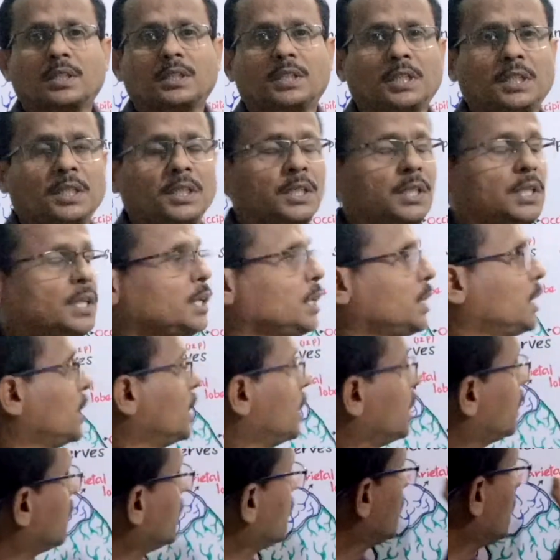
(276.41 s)
the
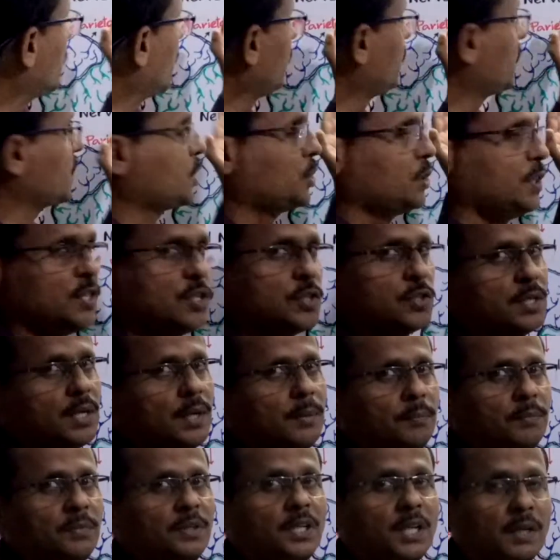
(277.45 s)
nervous
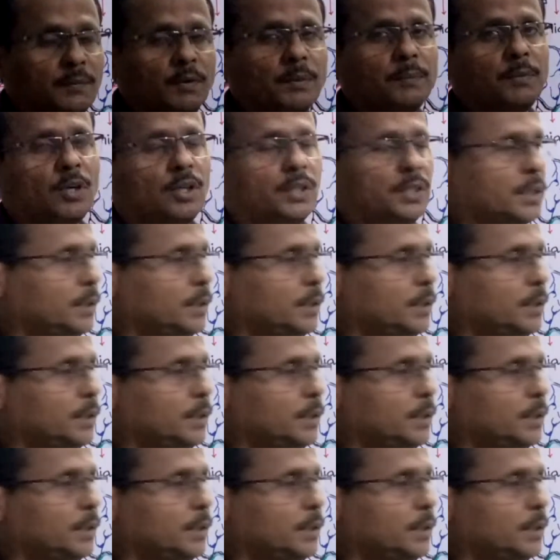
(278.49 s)
system in our body.